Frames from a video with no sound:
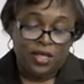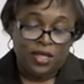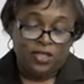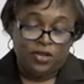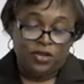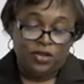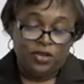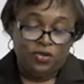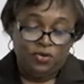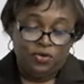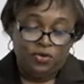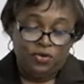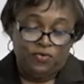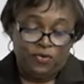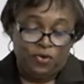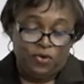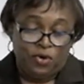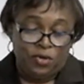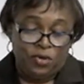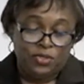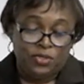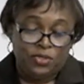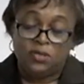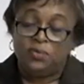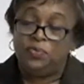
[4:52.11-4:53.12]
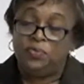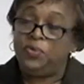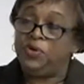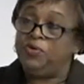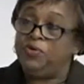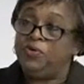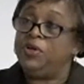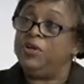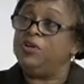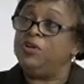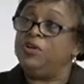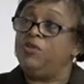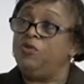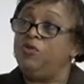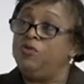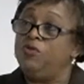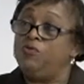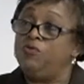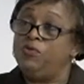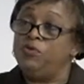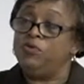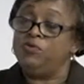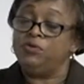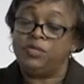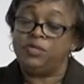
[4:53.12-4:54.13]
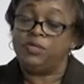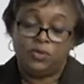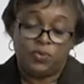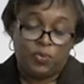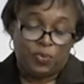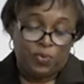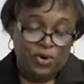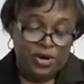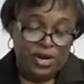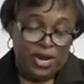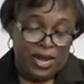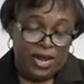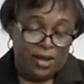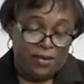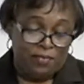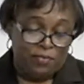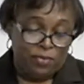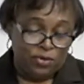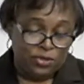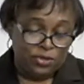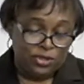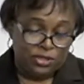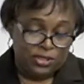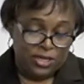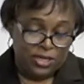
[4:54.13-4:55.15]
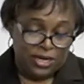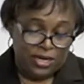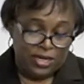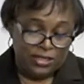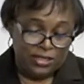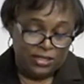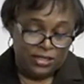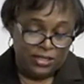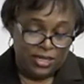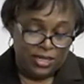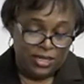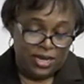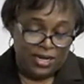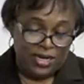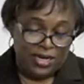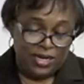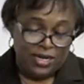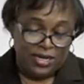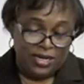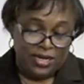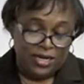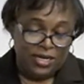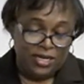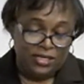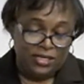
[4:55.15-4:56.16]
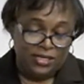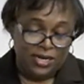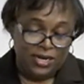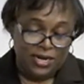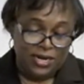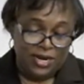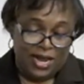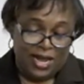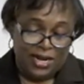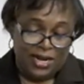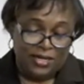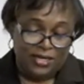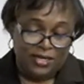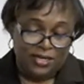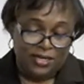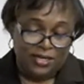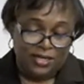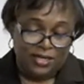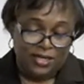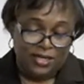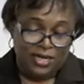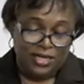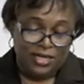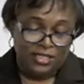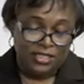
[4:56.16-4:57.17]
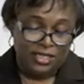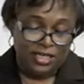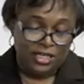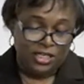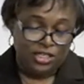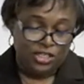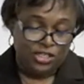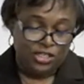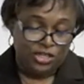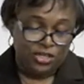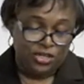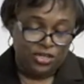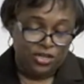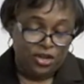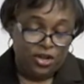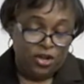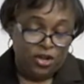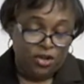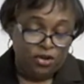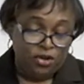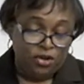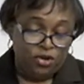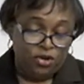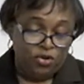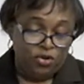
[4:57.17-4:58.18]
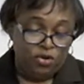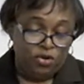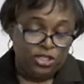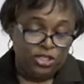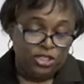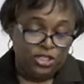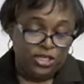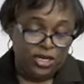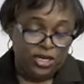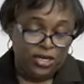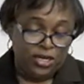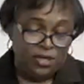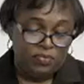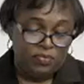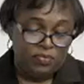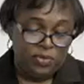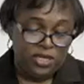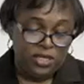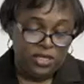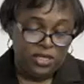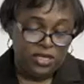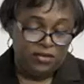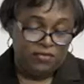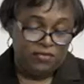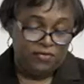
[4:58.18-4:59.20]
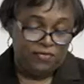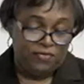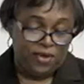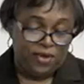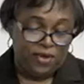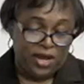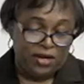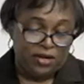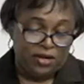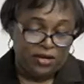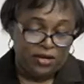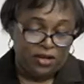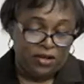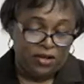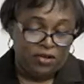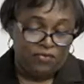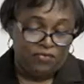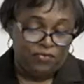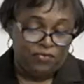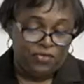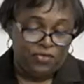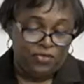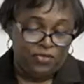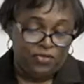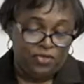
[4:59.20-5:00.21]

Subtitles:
the Uniform Superior Court Rules' preamble states that it is not the intention, nor shall it be the effect of